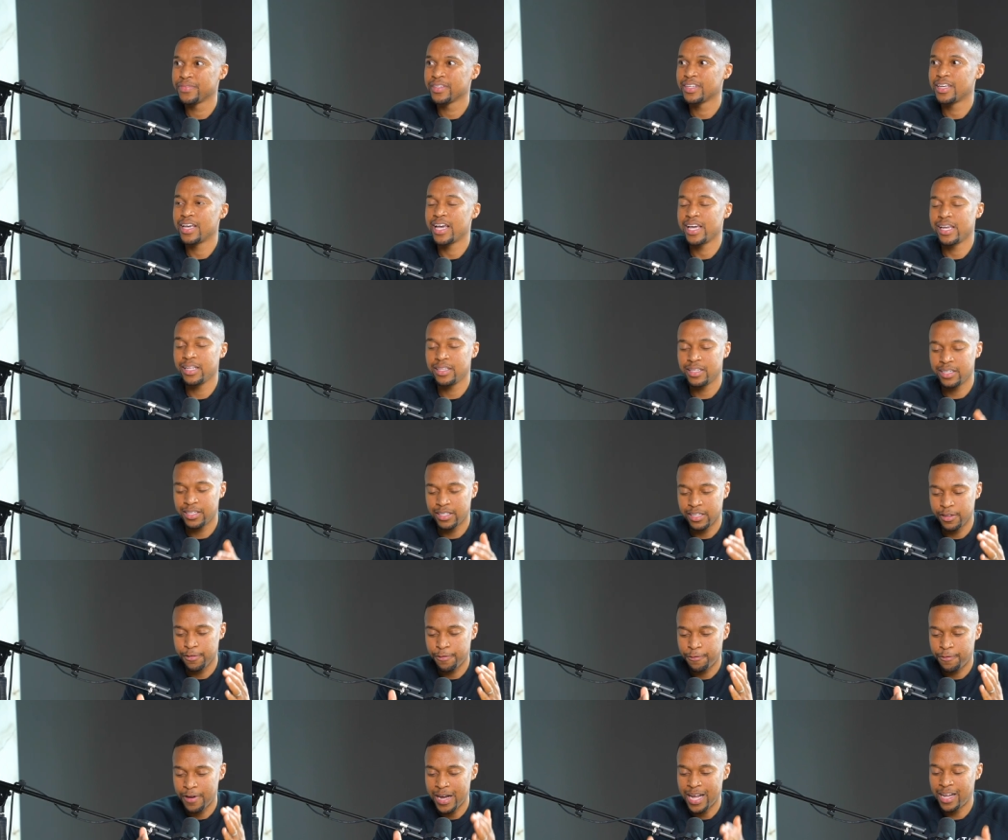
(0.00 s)
Yeah. He literally
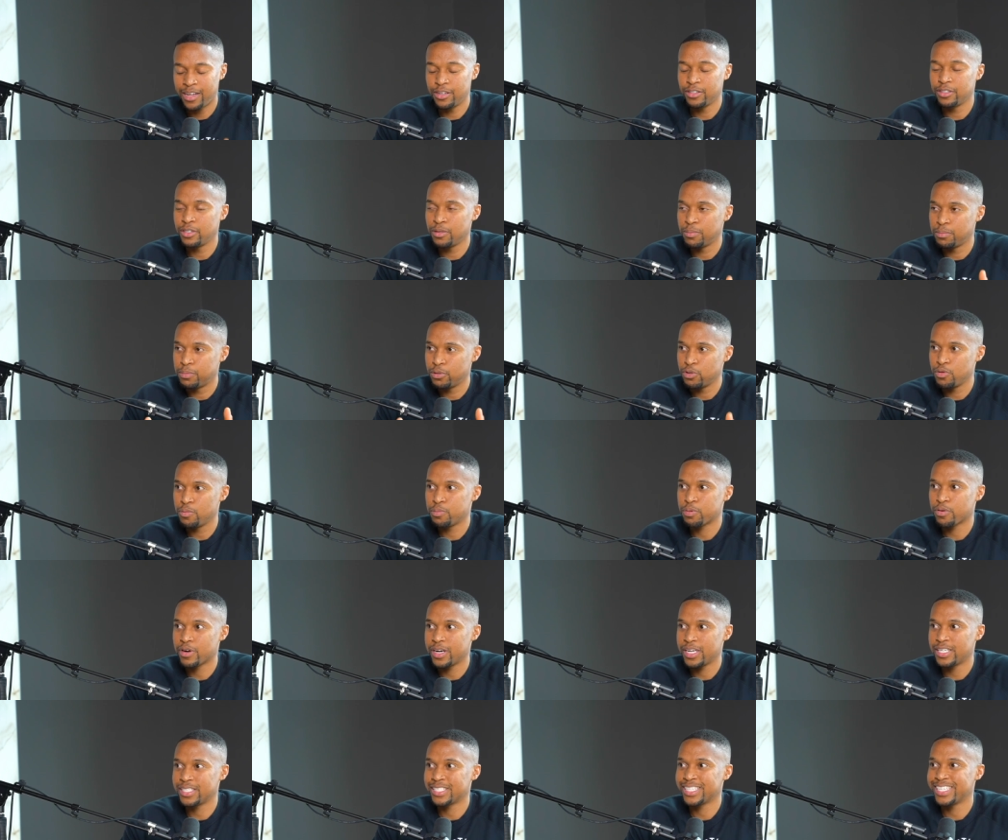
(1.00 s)
followed the
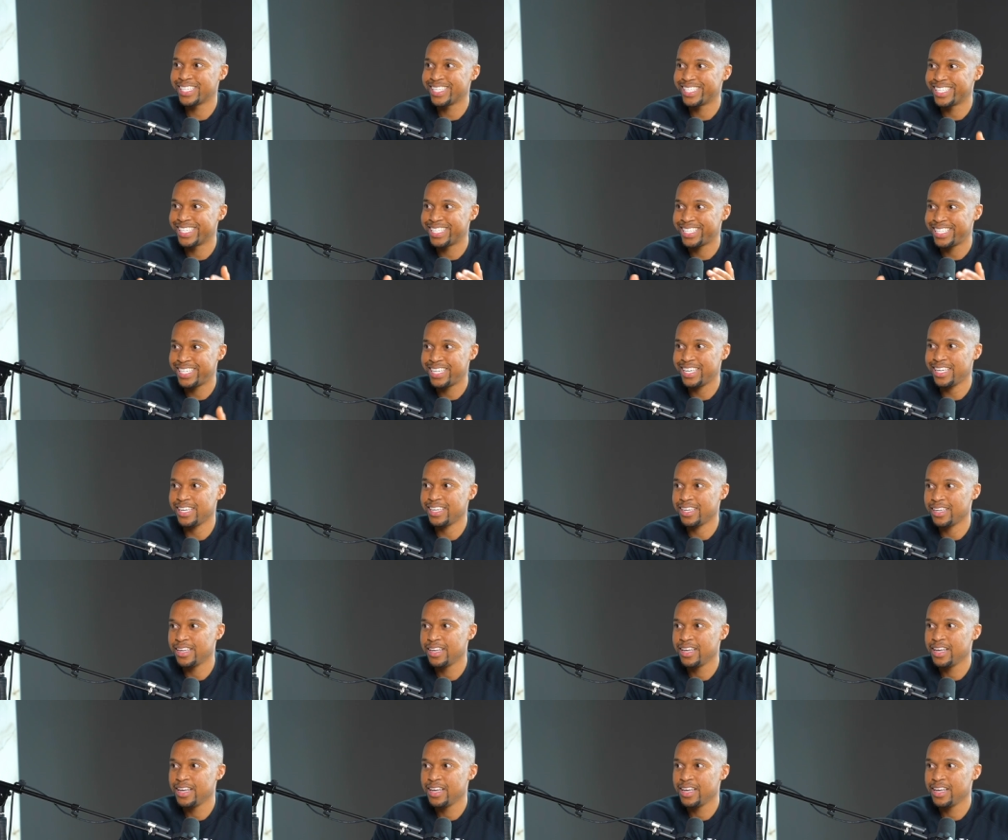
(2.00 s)
blueprint to the T.